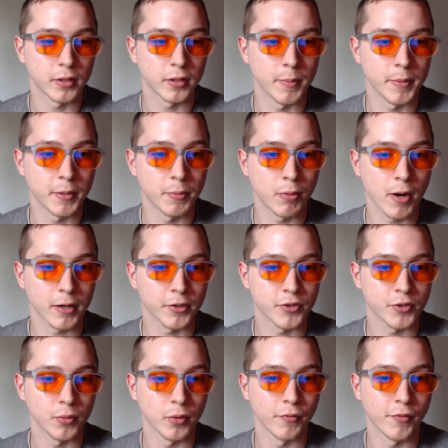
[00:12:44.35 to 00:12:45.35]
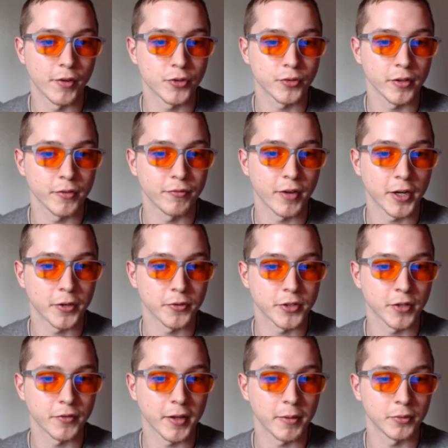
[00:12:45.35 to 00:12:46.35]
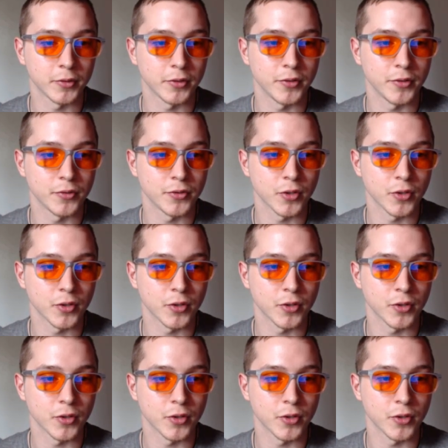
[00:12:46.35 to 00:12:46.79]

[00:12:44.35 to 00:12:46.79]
committed practice, you will eventually find yourself able to do